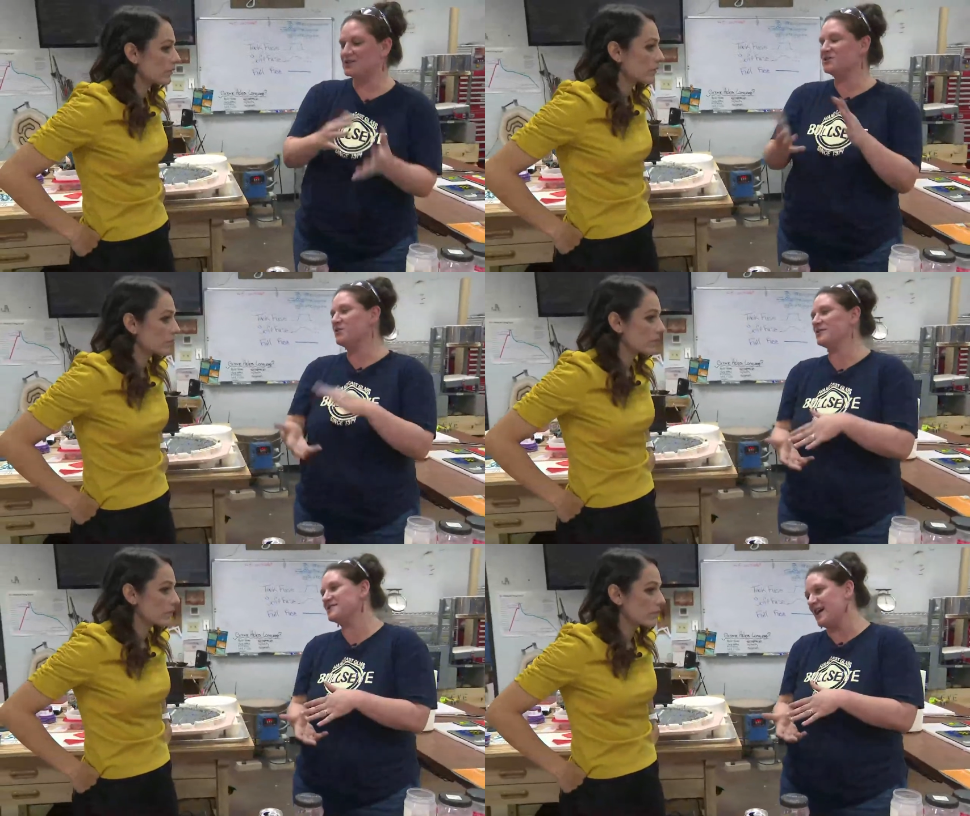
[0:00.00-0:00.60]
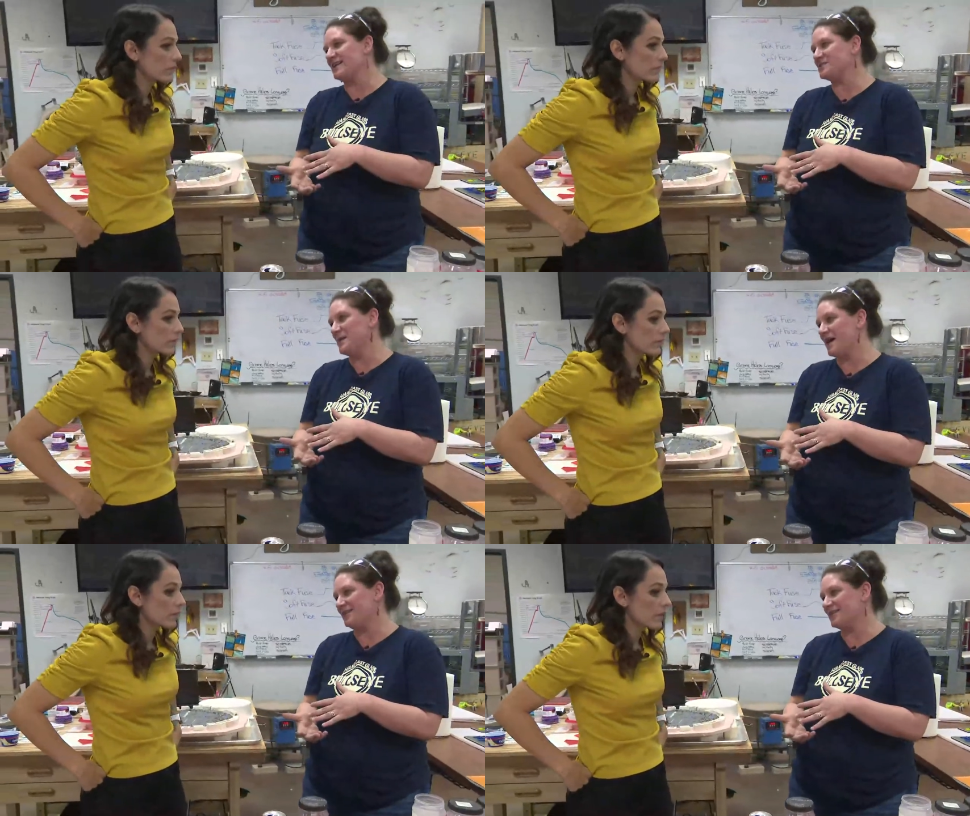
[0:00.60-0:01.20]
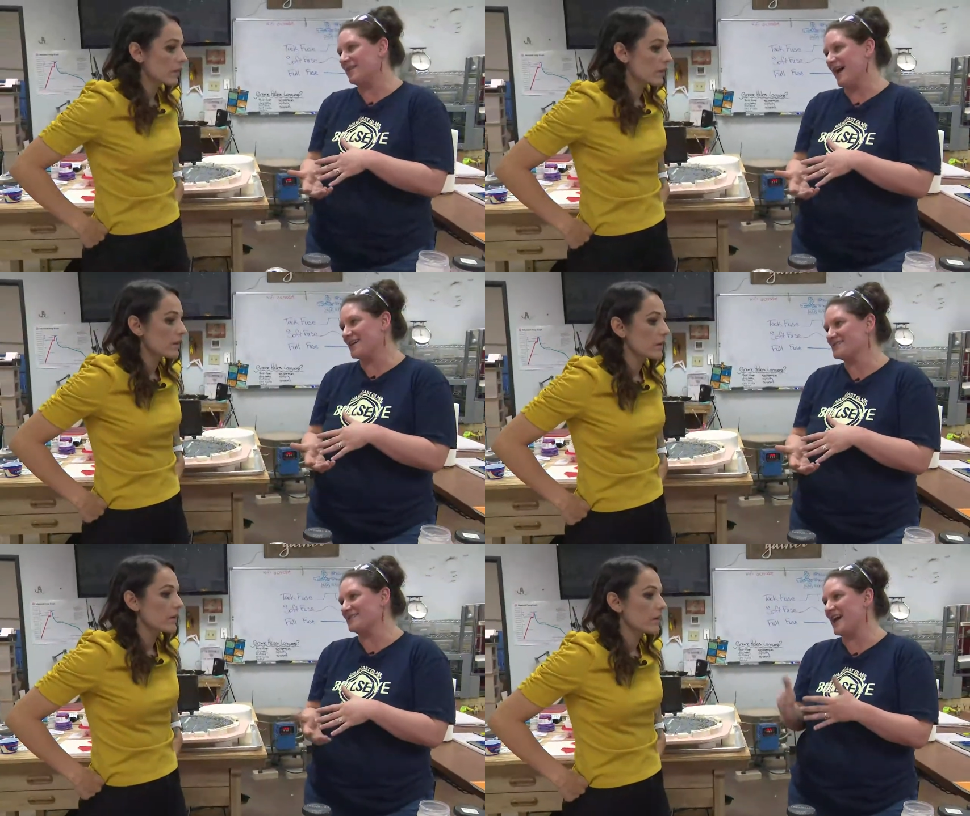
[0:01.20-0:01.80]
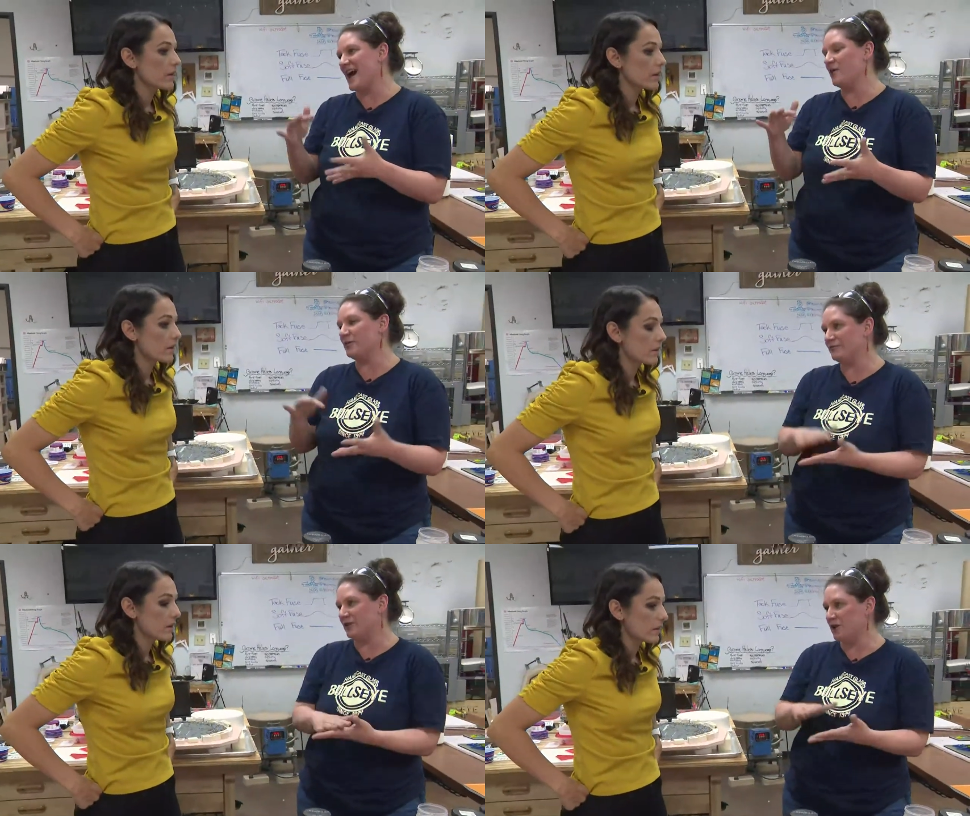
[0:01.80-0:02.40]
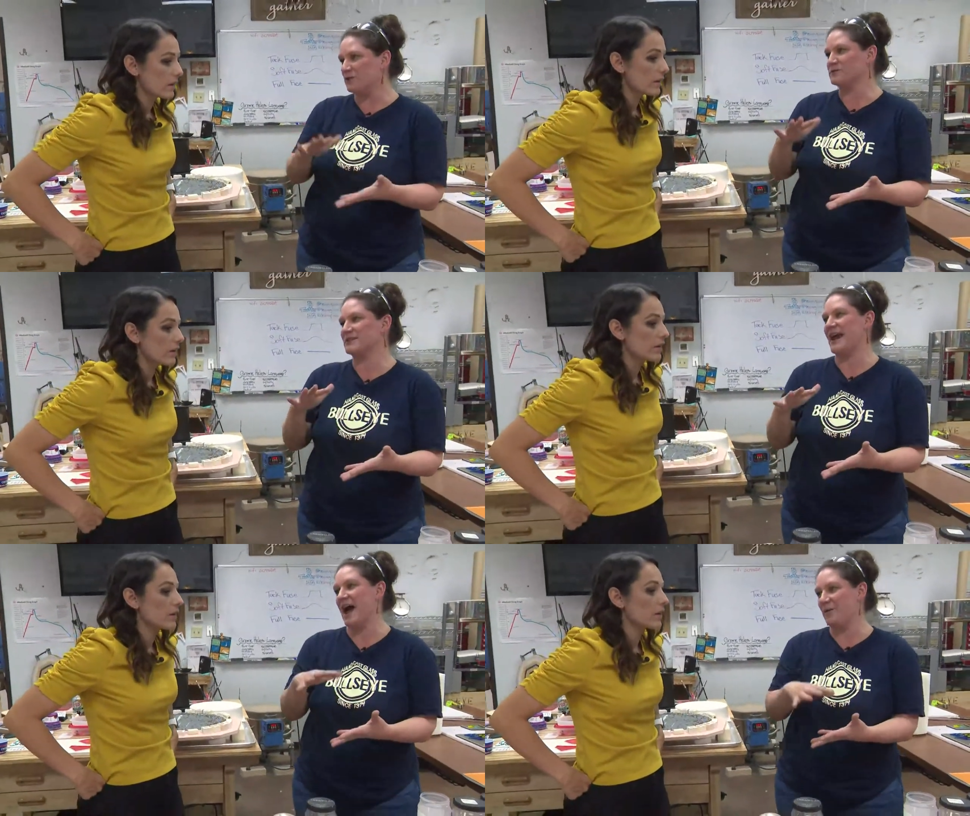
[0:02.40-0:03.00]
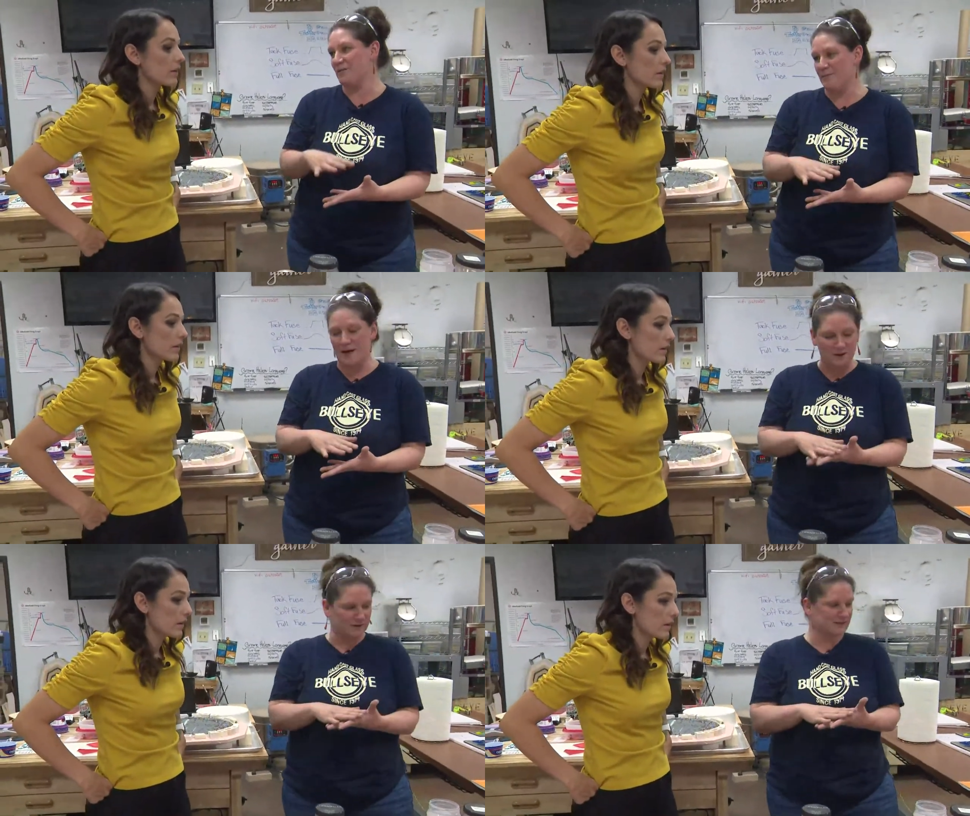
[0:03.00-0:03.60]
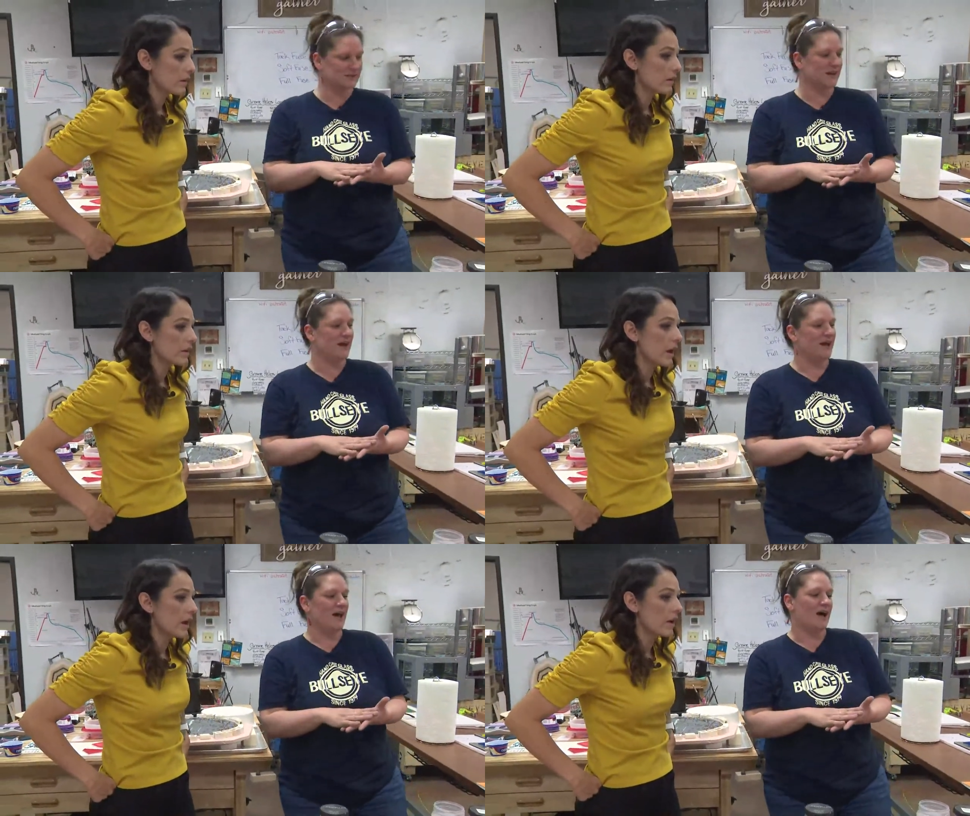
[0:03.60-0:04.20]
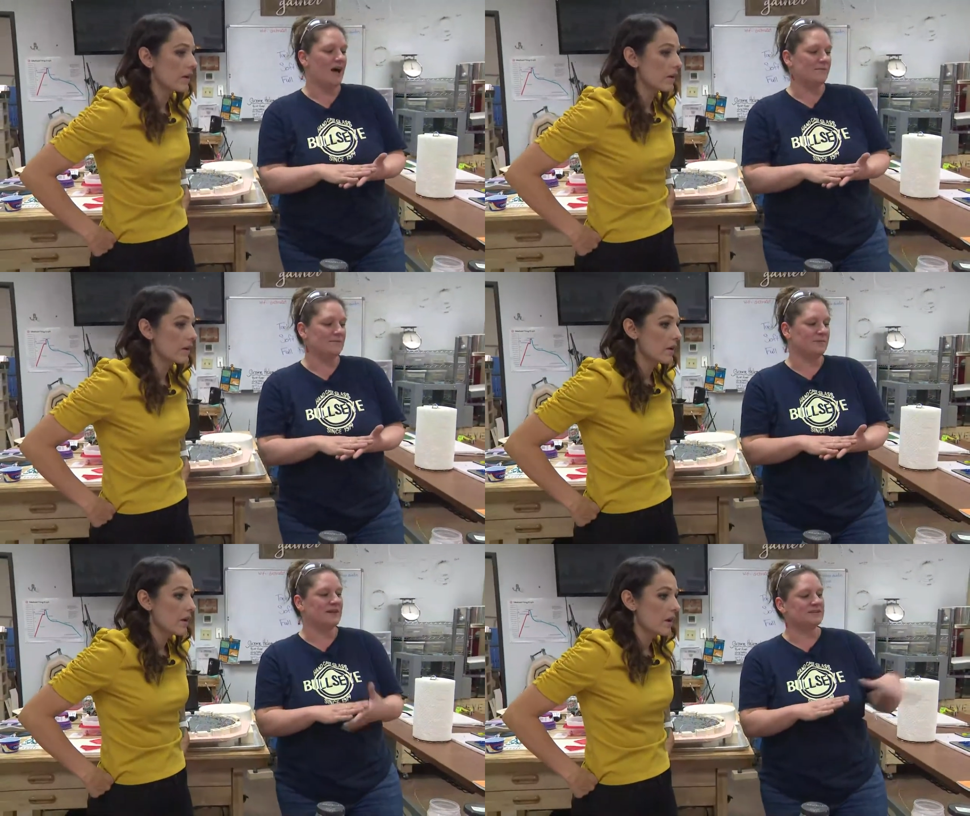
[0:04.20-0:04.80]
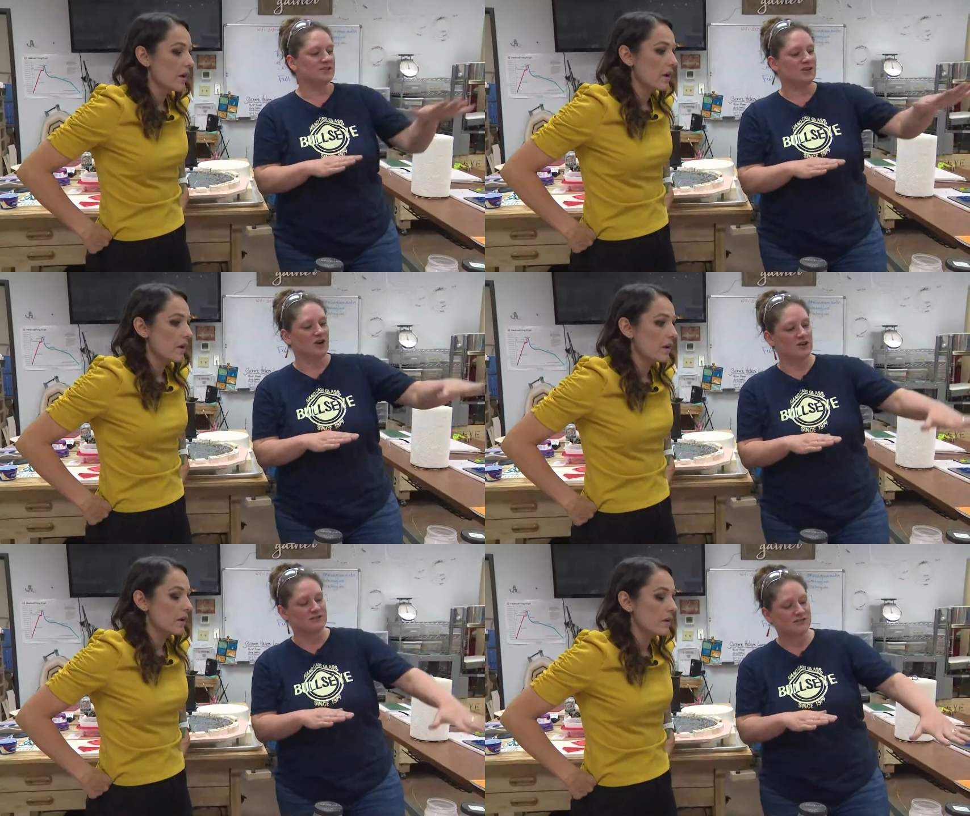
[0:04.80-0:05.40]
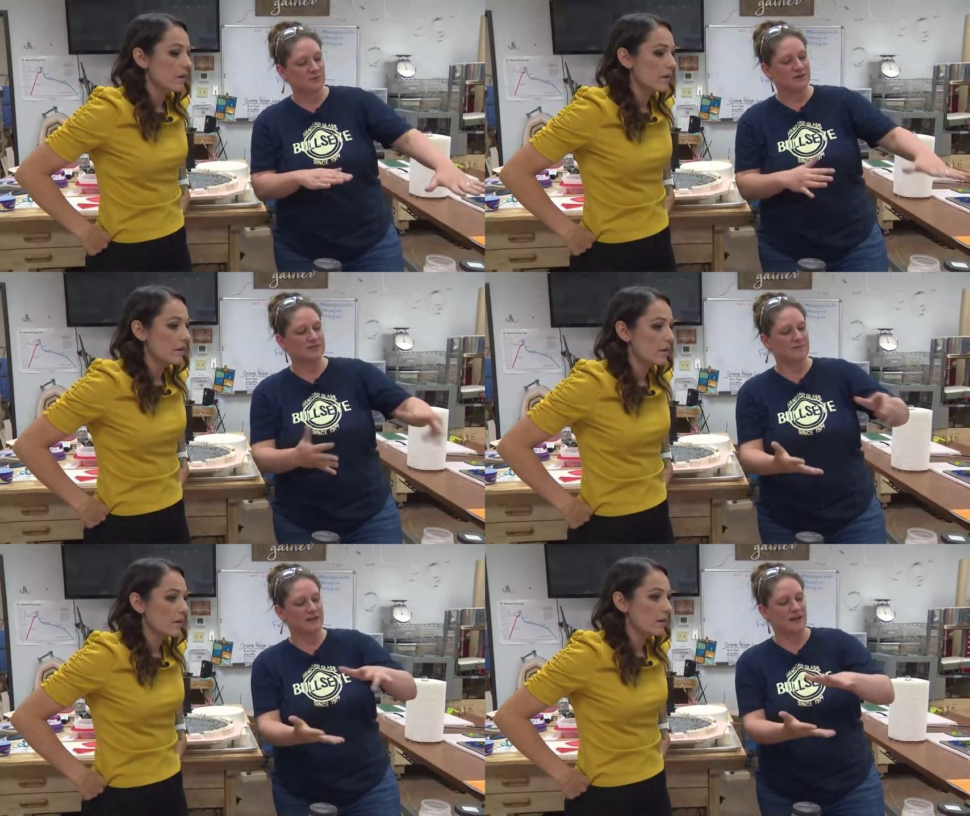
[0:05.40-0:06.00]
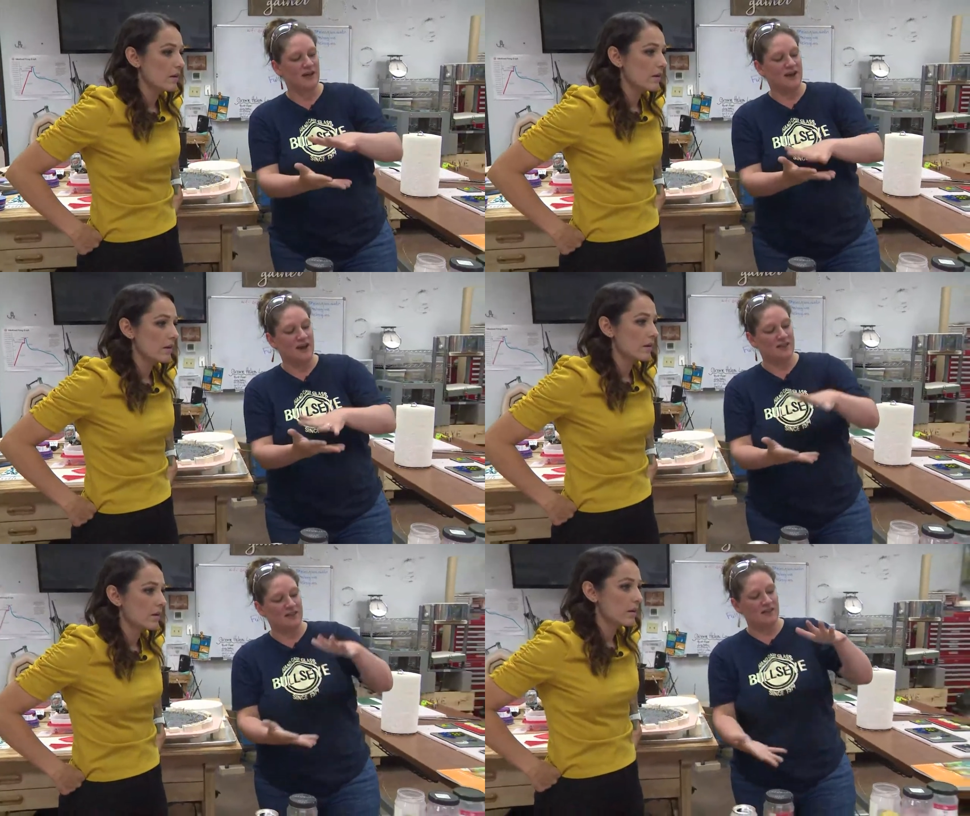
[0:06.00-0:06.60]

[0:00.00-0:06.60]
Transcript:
Speaker 1: also knowing the science behind the glass and how it flows and how it melts. Yeah. Um, his hers is going to be not